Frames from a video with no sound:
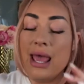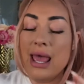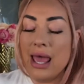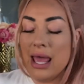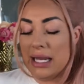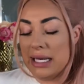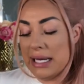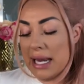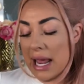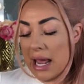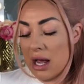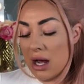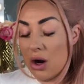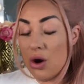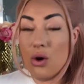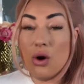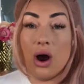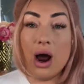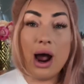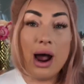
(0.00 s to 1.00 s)

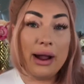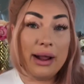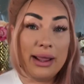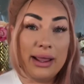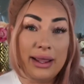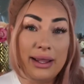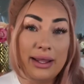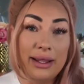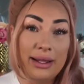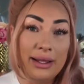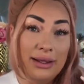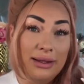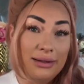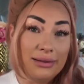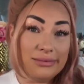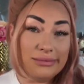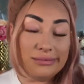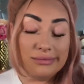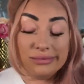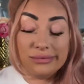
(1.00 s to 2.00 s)
Now, I
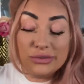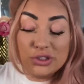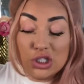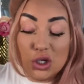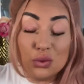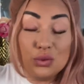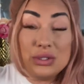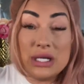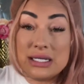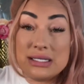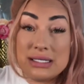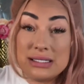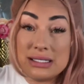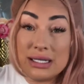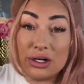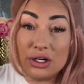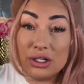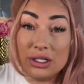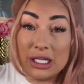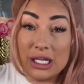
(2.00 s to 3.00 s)
don't
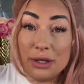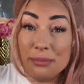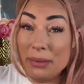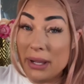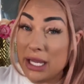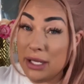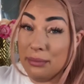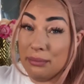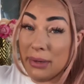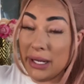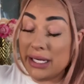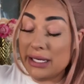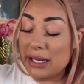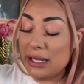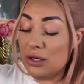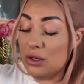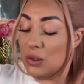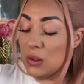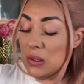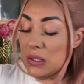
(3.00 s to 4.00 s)
necessarily paint my
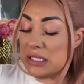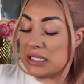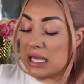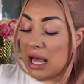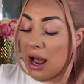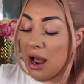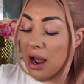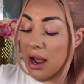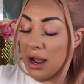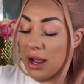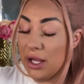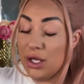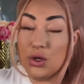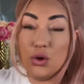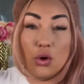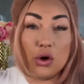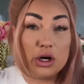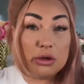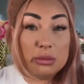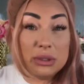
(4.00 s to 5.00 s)
nails. I
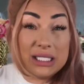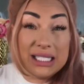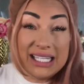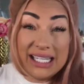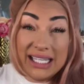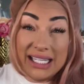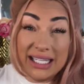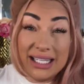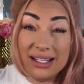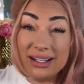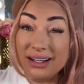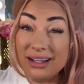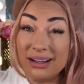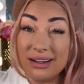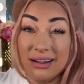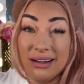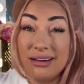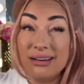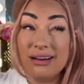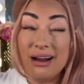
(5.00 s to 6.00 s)
normally
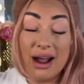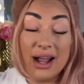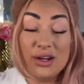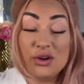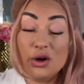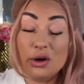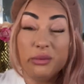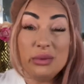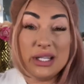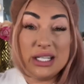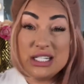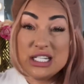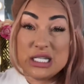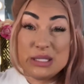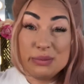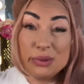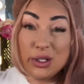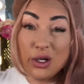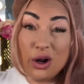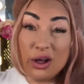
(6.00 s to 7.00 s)

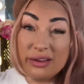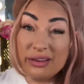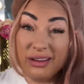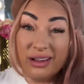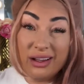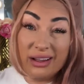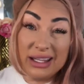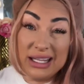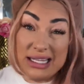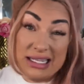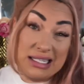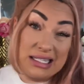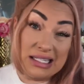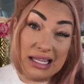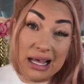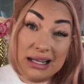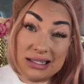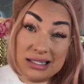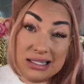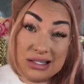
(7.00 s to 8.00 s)
just put on the Kiss
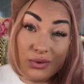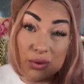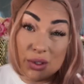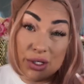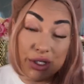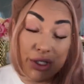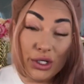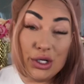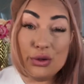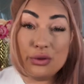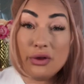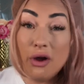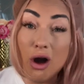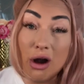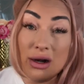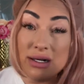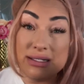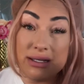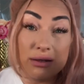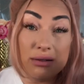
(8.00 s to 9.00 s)
sets, or you know, the
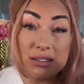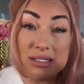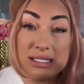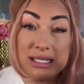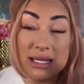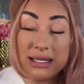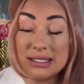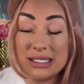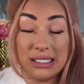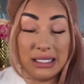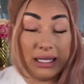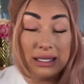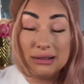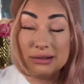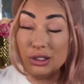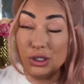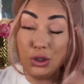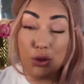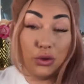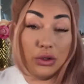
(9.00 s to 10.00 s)
Ardell sets, like
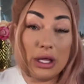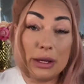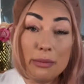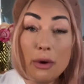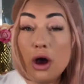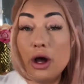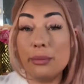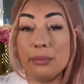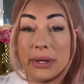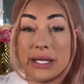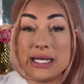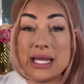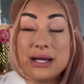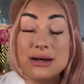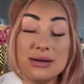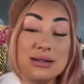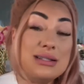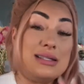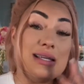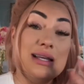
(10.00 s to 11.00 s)
glue them on my
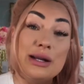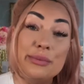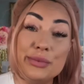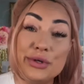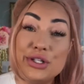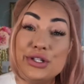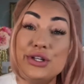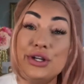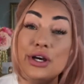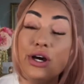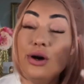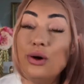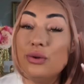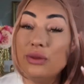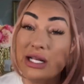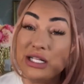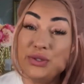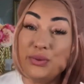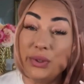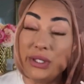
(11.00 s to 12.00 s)
nails and I'm good to go.
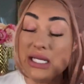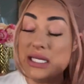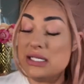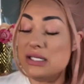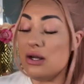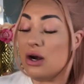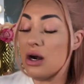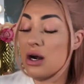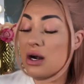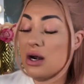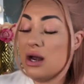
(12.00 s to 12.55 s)
That's what these are.